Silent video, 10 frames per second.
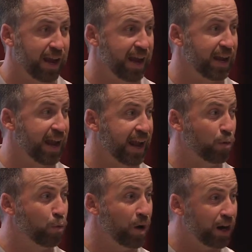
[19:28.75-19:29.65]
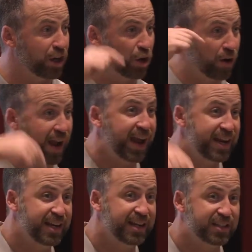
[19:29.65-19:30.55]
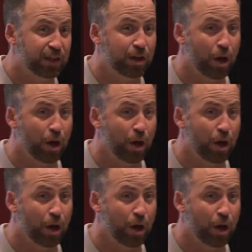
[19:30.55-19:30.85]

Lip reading: And where your head needs to